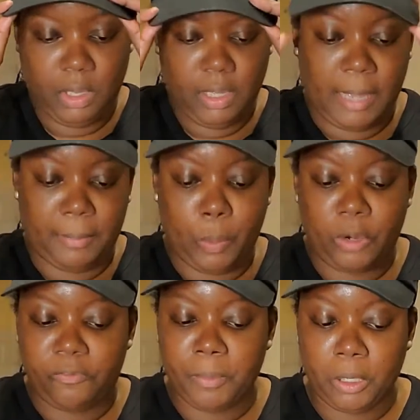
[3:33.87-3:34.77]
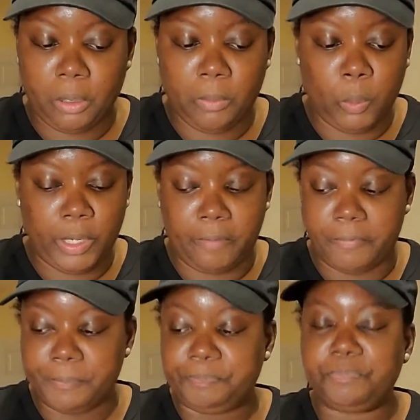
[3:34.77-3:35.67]
I've been working from home,
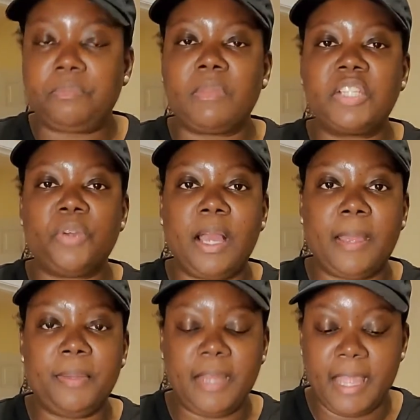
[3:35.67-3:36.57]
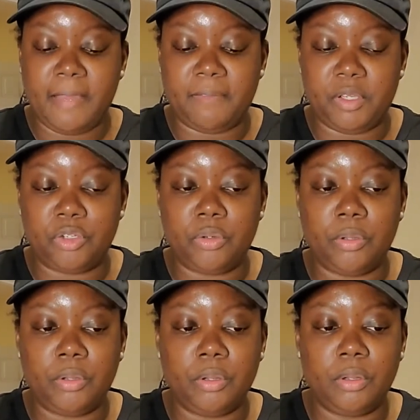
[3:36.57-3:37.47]
whatever. So I have been having
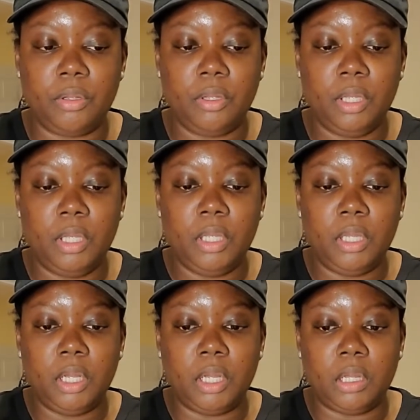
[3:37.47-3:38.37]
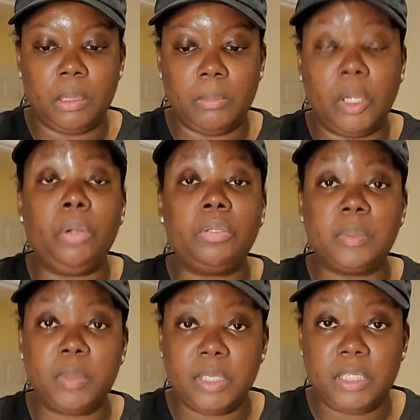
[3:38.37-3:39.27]

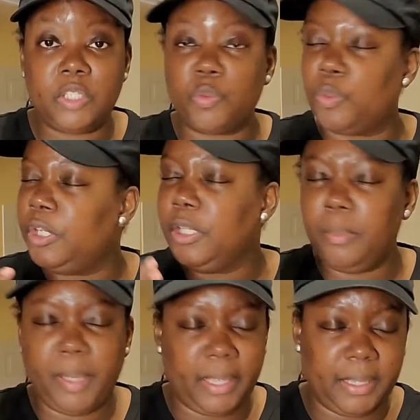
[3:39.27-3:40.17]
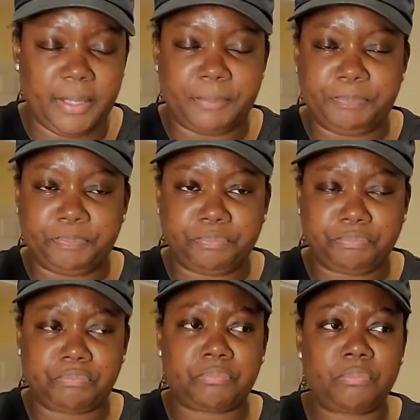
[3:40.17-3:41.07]
nosebleeds real bad.
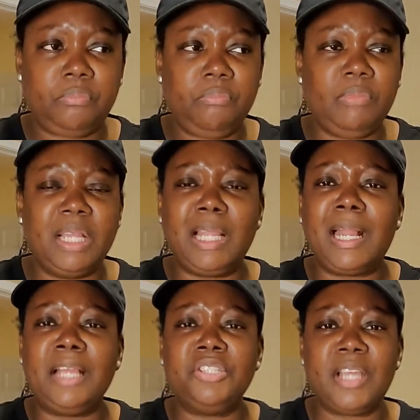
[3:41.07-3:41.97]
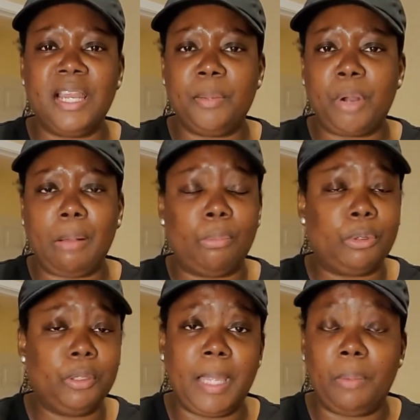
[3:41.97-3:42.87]
Like I used to have that problem
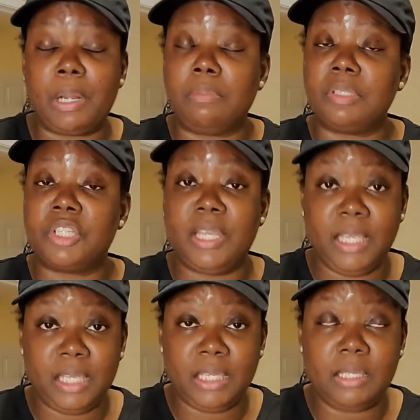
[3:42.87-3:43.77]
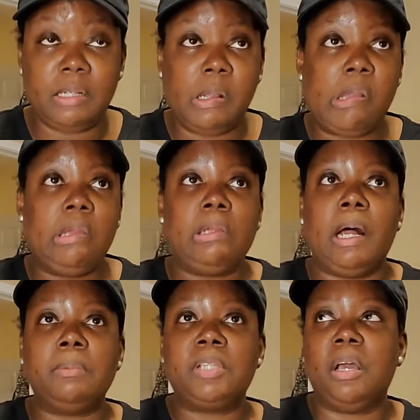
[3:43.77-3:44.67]
real bad when I was a kid.
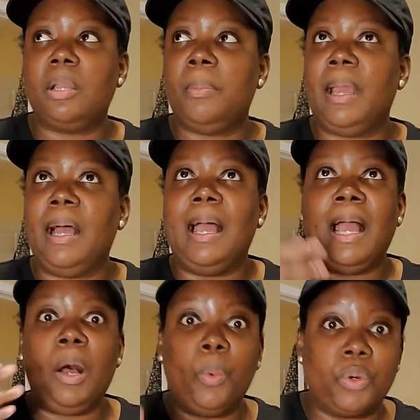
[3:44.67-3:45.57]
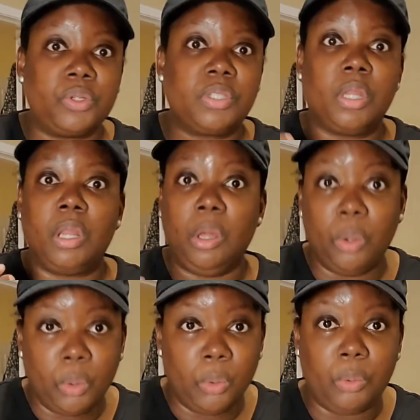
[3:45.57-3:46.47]
I'm talking about hours
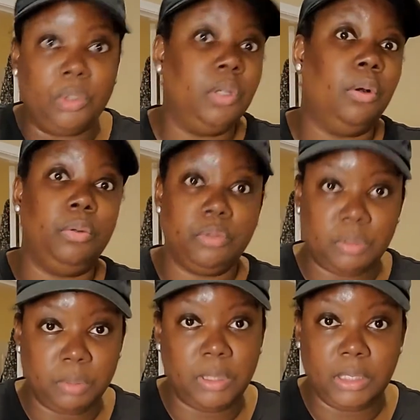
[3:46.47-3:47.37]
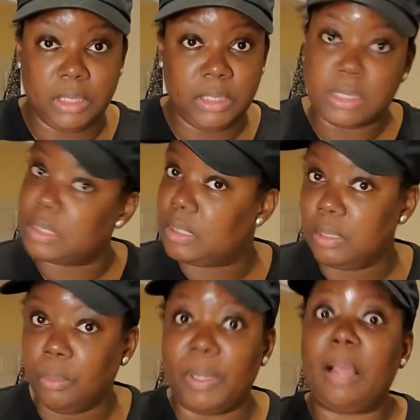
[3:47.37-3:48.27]
long nosebleeds
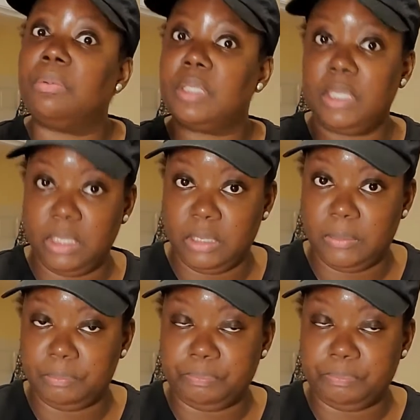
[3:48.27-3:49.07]
when I was a kid.